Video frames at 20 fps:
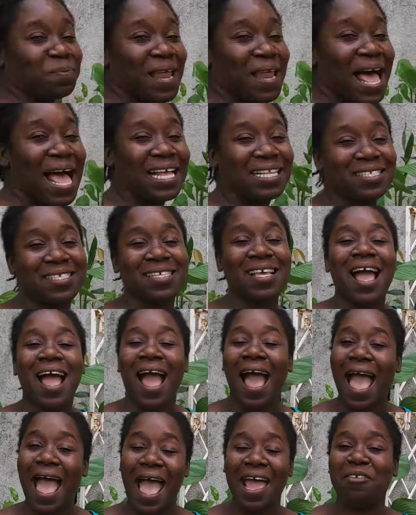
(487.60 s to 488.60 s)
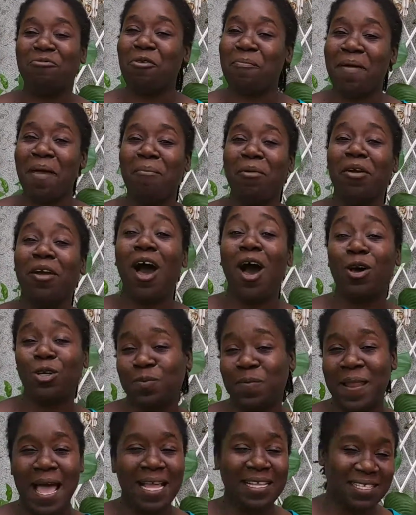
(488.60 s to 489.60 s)
Plants, and remember,
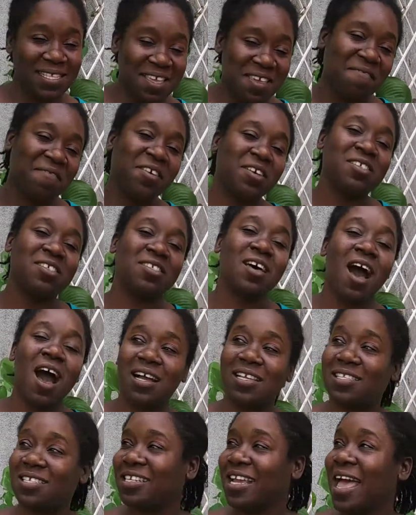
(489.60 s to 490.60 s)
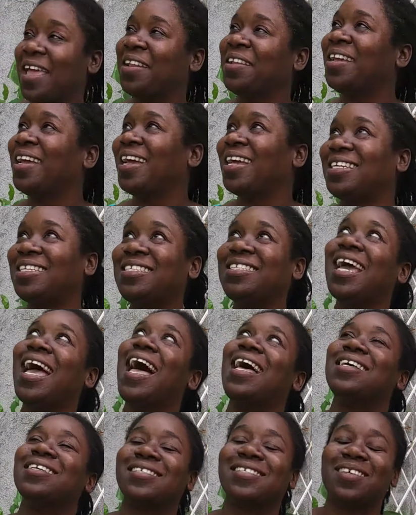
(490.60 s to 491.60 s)
houseplants give us oxygen.
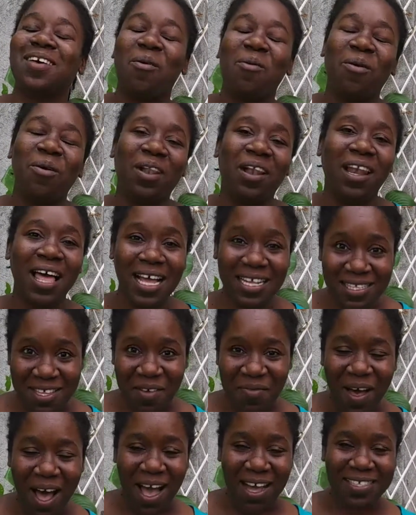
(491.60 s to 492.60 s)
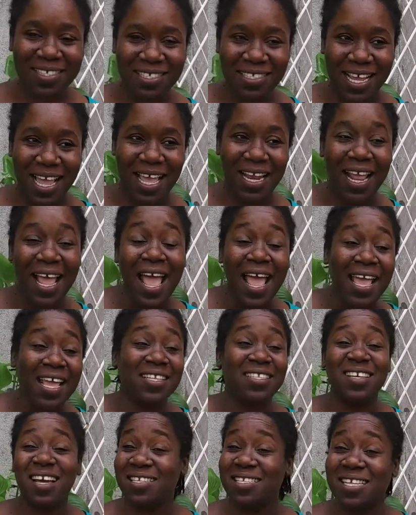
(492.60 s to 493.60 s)
Yes, lots of oxygen.
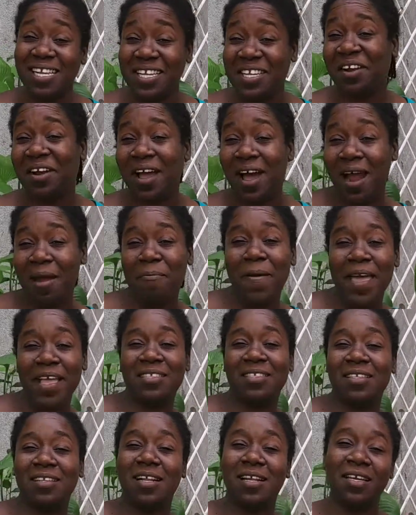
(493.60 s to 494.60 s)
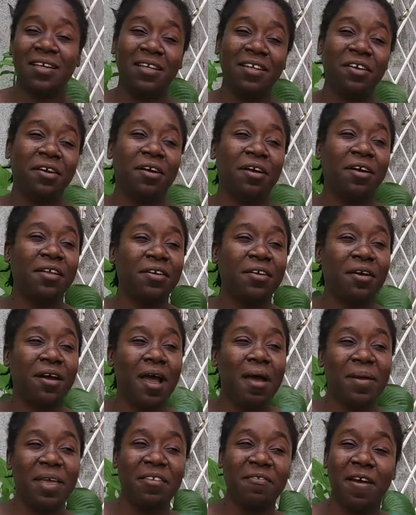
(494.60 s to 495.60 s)
It does clean your carpet, clean your
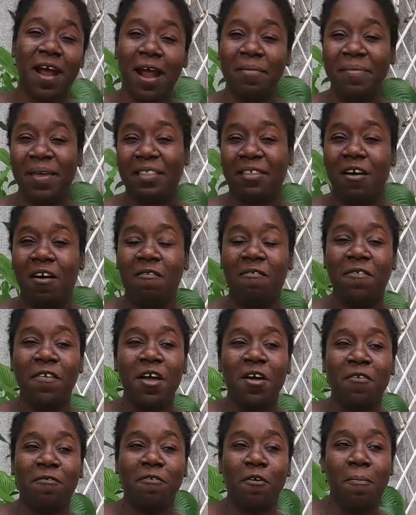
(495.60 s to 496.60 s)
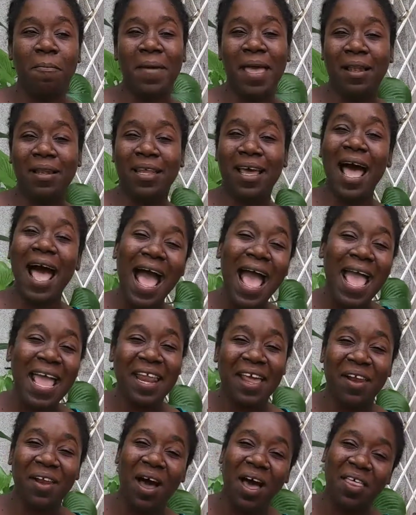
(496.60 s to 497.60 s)
environment of formaldehyde
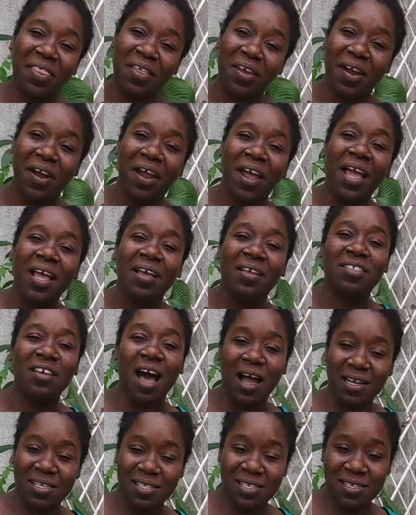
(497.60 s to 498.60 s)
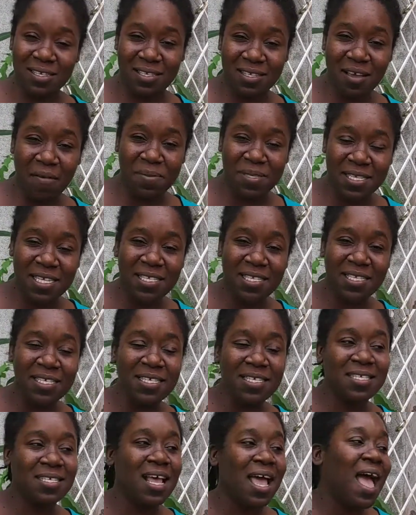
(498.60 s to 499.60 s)
and other toxic
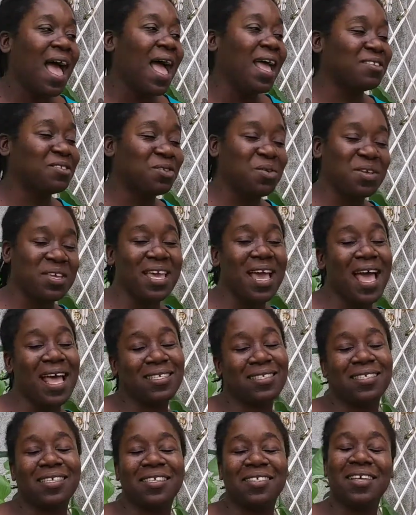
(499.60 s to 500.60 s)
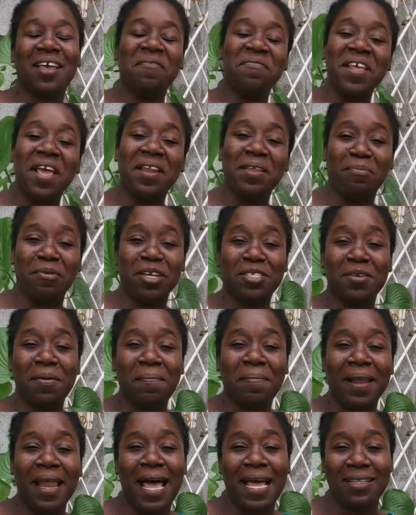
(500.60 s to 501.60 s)
substances. And so yes, definitely bring some
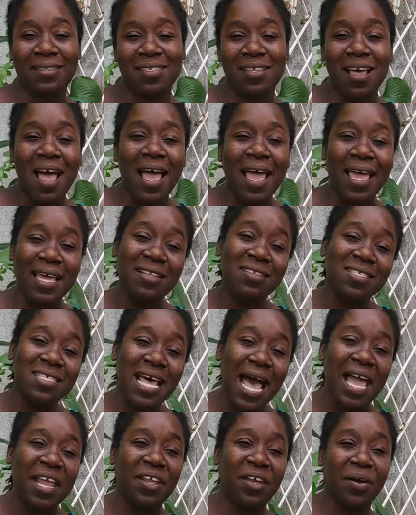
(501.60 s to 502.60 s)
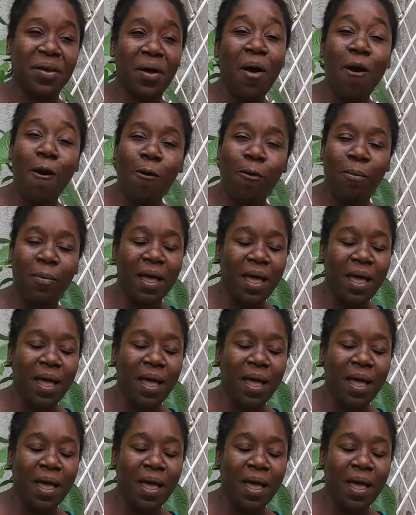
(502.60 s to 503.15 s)
plants inside your home.